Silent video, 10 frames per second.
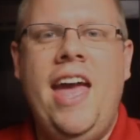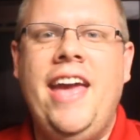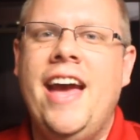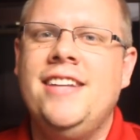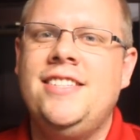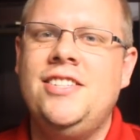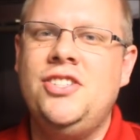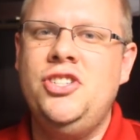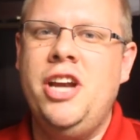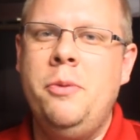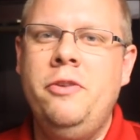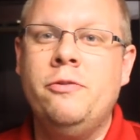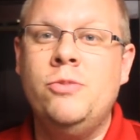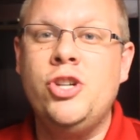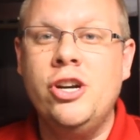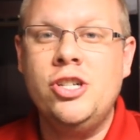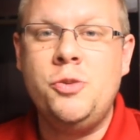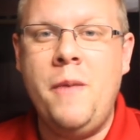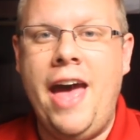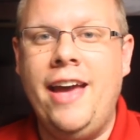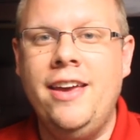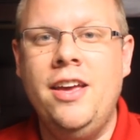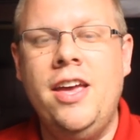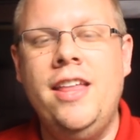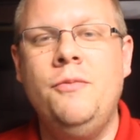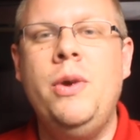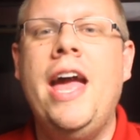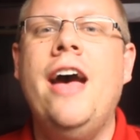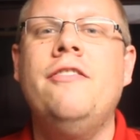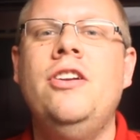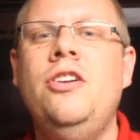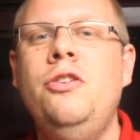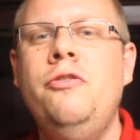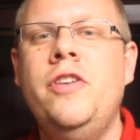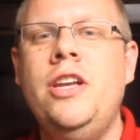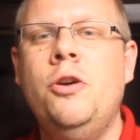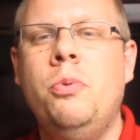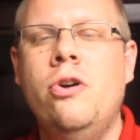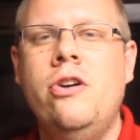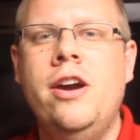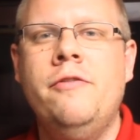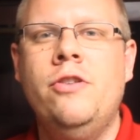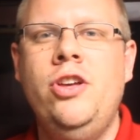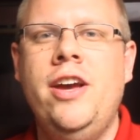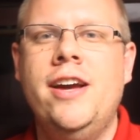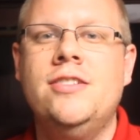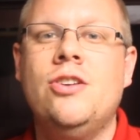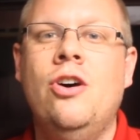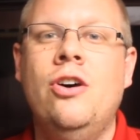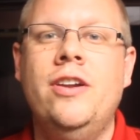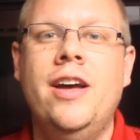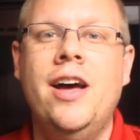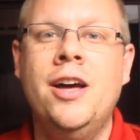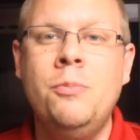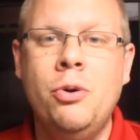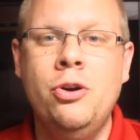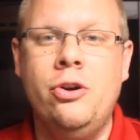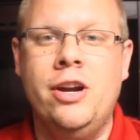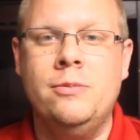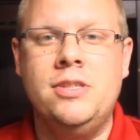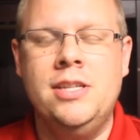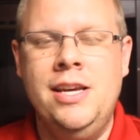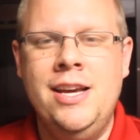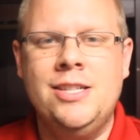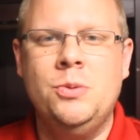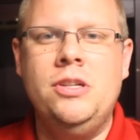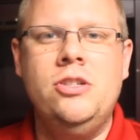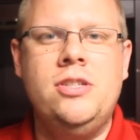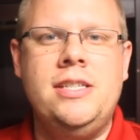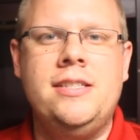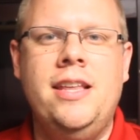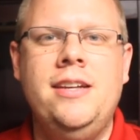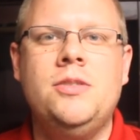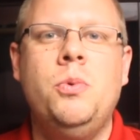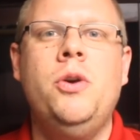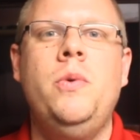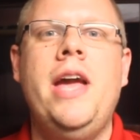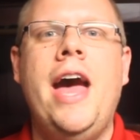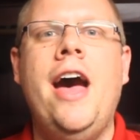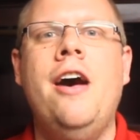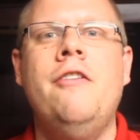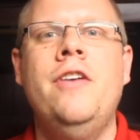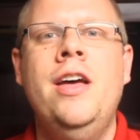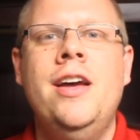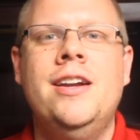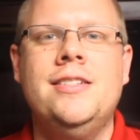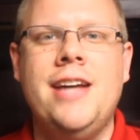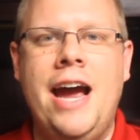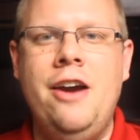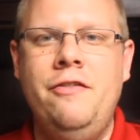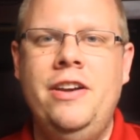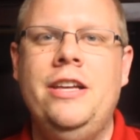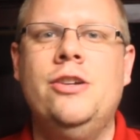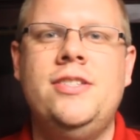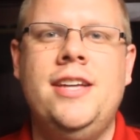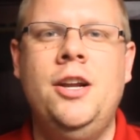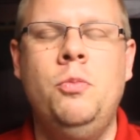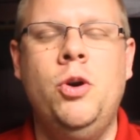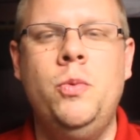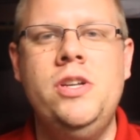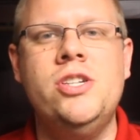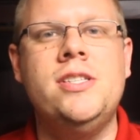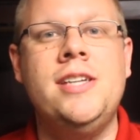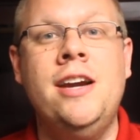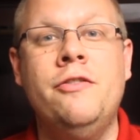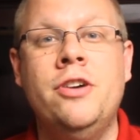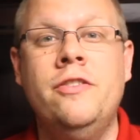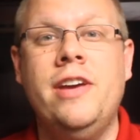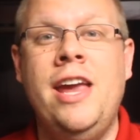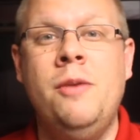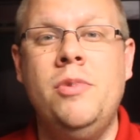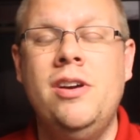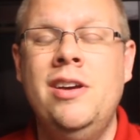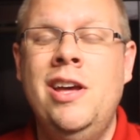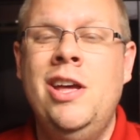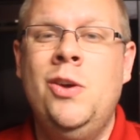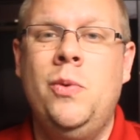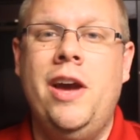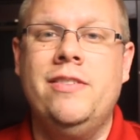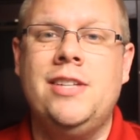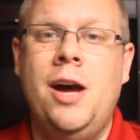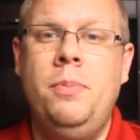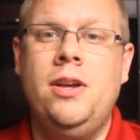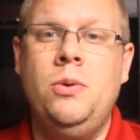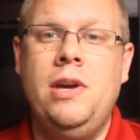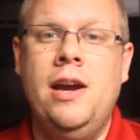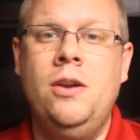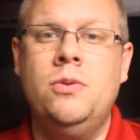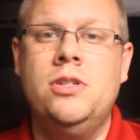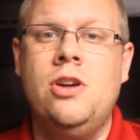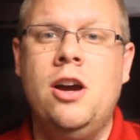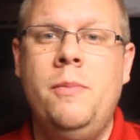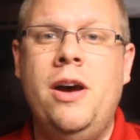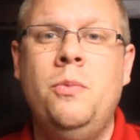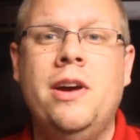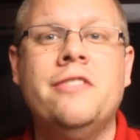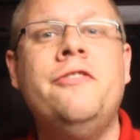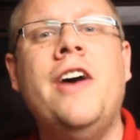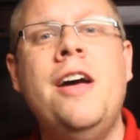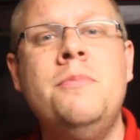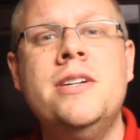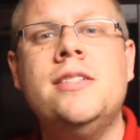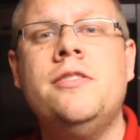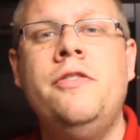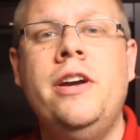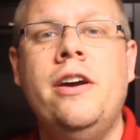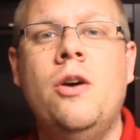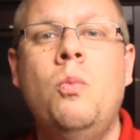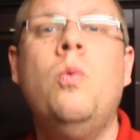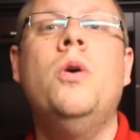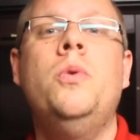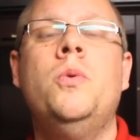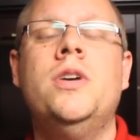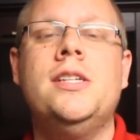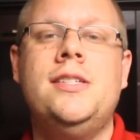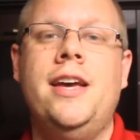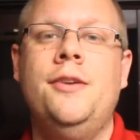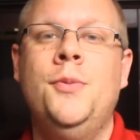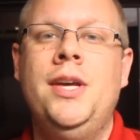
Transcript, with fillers: Hey guys, this is Jeremy from Church Mag, and we have a new video program for you guys called Unprogrammed. It's one of these things where we have an entire video set up where we just stand in front of a camera, we have a topic that we kind of want to talk about, and we got 5 minutes to figure out what we want to say.